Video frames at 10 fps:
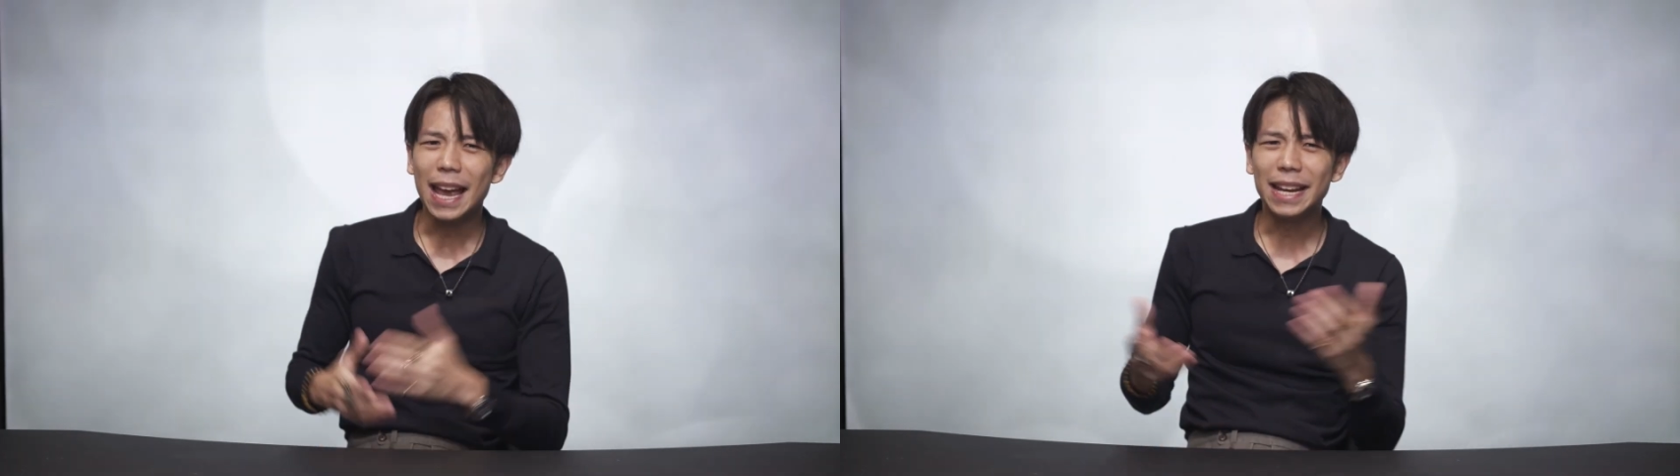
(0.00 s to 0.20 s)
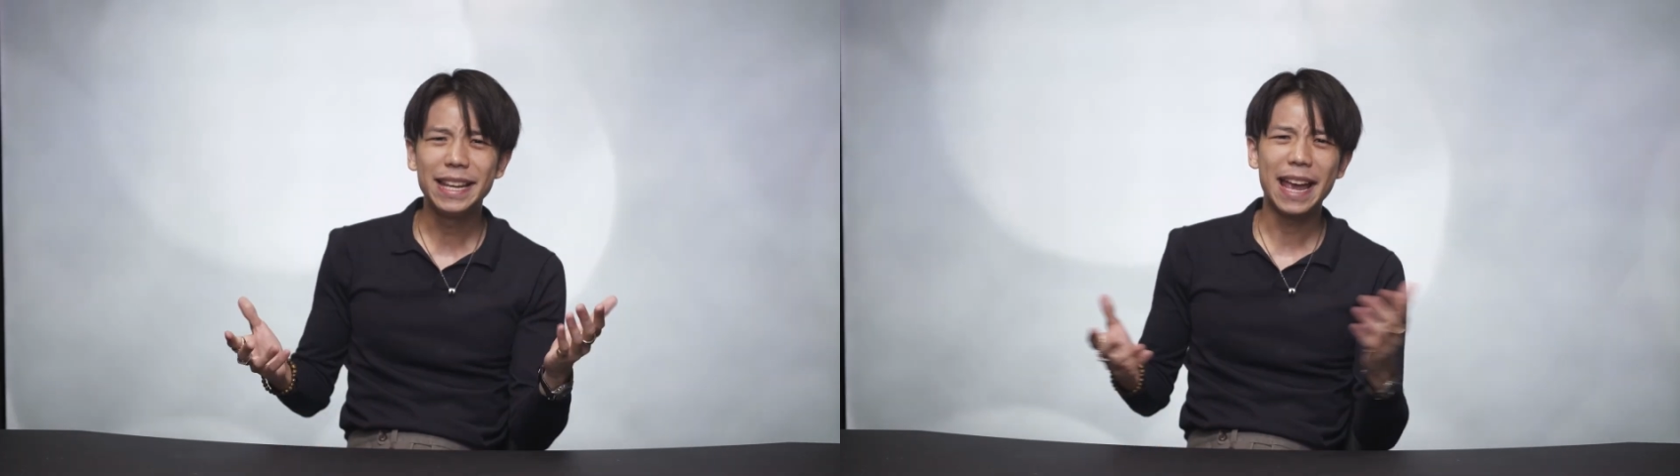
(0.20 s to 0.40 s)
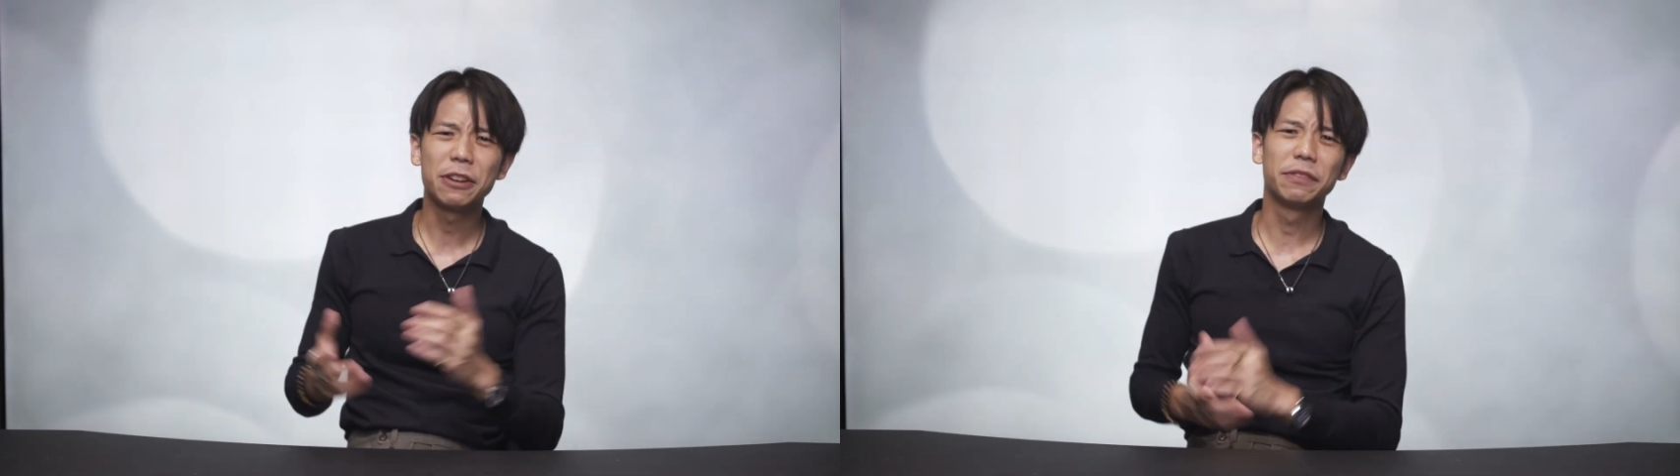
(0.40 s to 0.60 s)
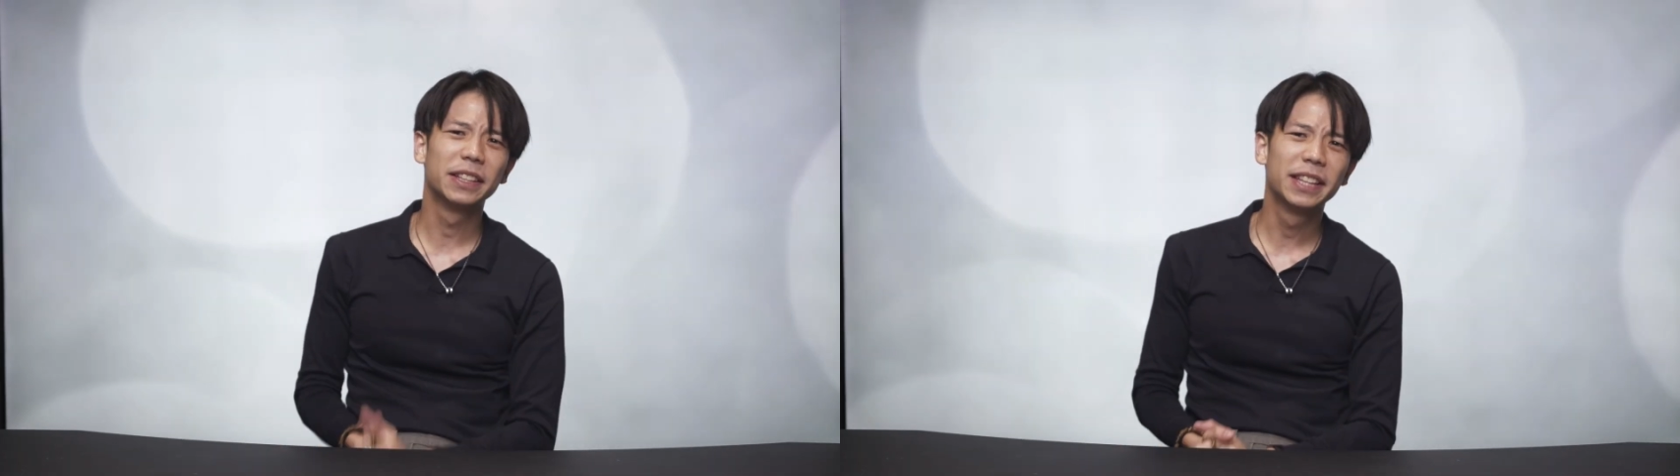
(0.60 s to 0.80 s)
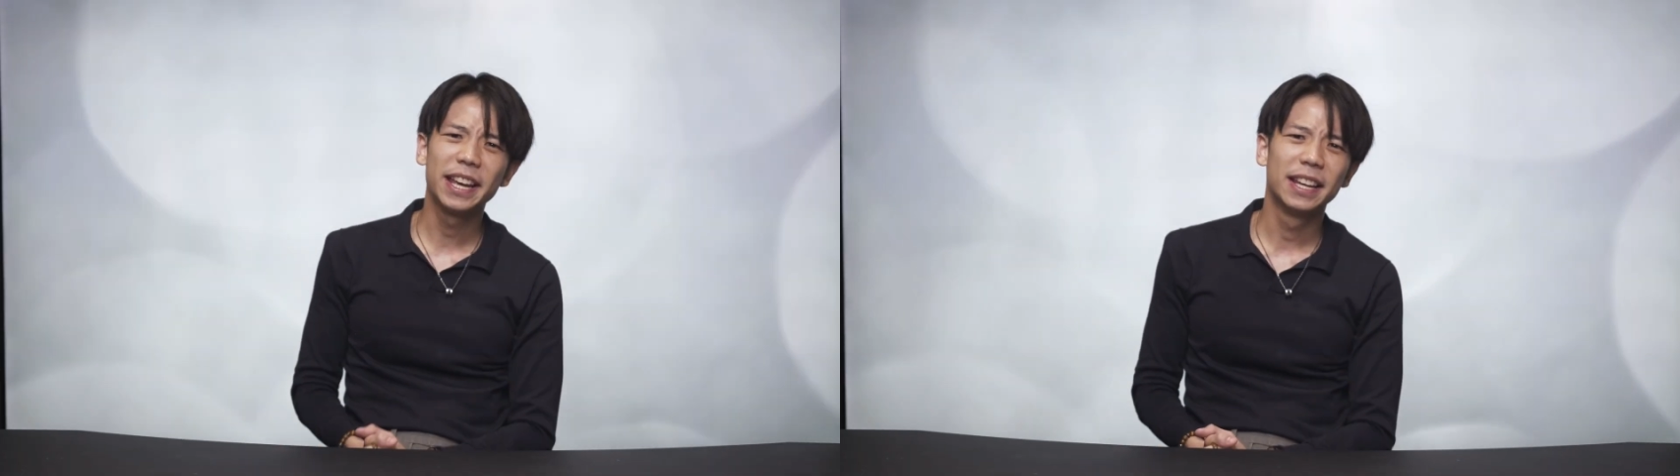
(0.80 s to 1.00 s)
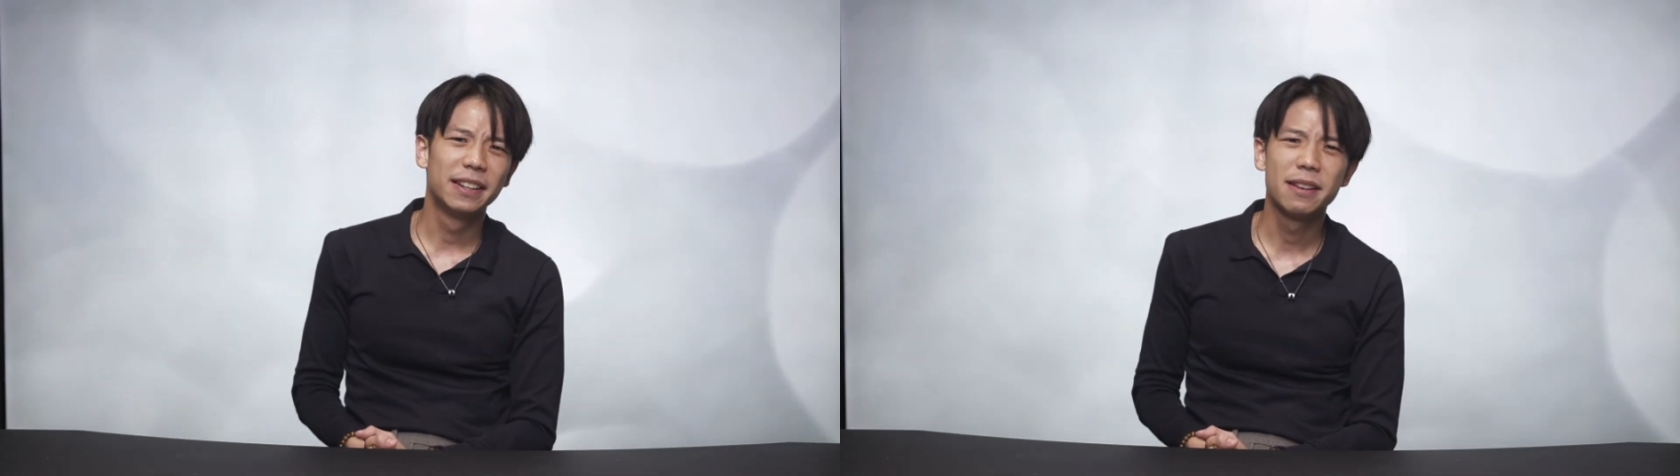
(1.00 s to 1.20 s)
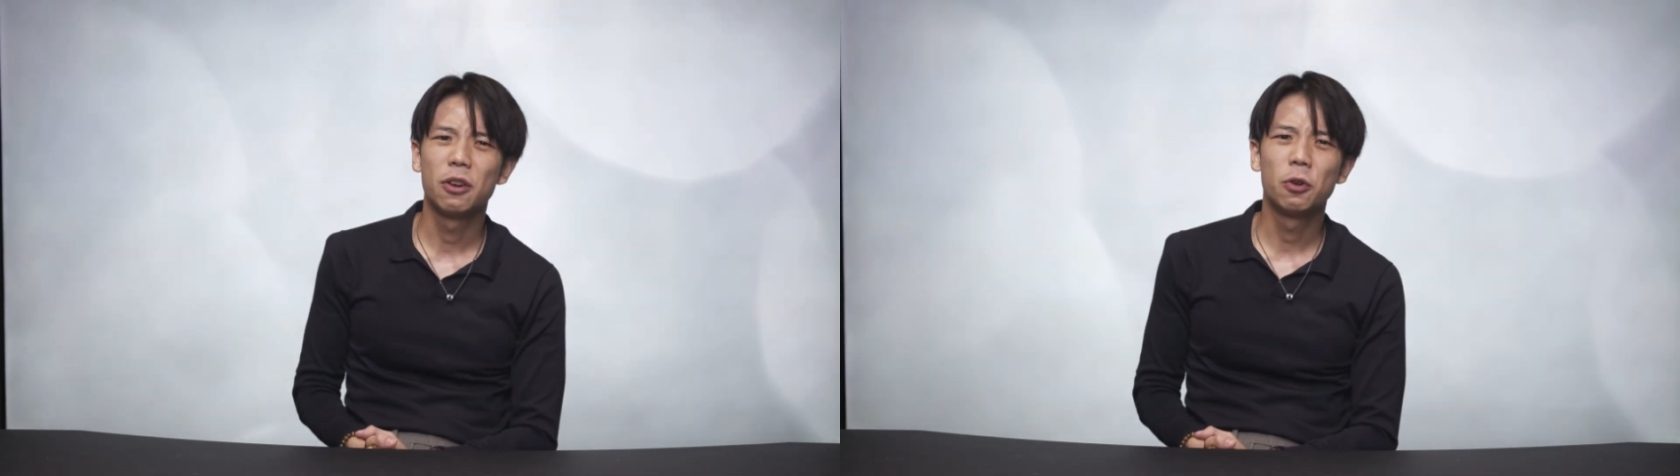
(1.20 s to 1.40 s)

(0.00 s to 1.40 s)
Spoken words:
At the end of the day, there are